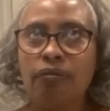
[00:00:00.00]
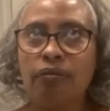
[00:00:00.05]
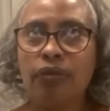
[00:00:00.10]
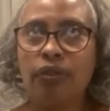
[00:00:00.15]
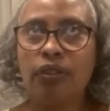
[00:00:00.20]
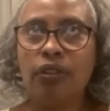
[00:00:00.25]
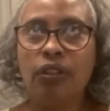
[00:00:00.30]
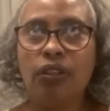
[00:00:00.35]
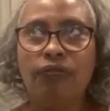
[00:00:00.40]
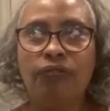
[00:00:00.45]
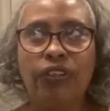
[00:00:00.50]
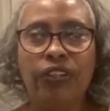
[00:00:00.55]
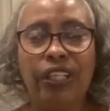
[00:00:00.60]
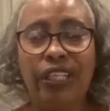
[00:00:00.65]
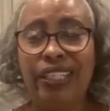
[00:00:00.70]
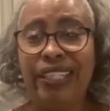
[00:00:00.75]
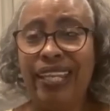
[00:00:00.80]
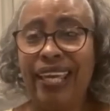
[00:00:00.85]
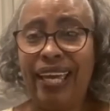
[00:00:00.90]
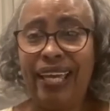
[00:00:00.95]
look for the
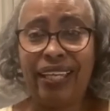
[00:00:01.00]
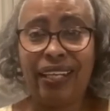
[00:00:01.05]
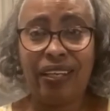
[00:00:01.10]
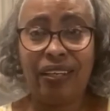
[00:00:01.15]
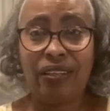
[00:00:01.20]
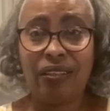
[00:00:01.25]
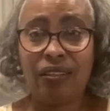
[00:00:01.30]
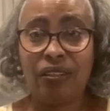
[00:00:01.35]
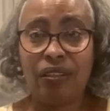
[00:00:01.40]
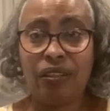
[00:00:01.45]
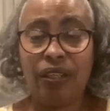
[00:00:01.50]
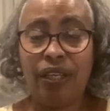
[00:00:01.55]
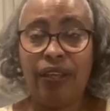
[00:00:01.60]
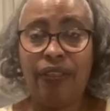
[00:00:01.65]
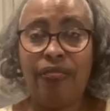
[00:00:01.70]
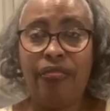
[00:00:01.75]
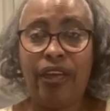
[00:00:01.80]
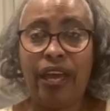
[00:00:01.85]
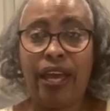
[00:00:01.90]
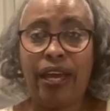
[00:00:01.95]
negative
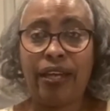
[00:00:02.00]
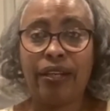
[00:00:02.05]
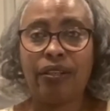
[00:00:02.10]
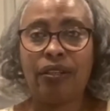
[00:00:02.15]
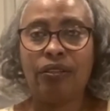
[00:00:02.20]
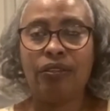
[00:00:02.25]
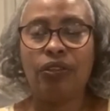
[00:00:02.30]
in that.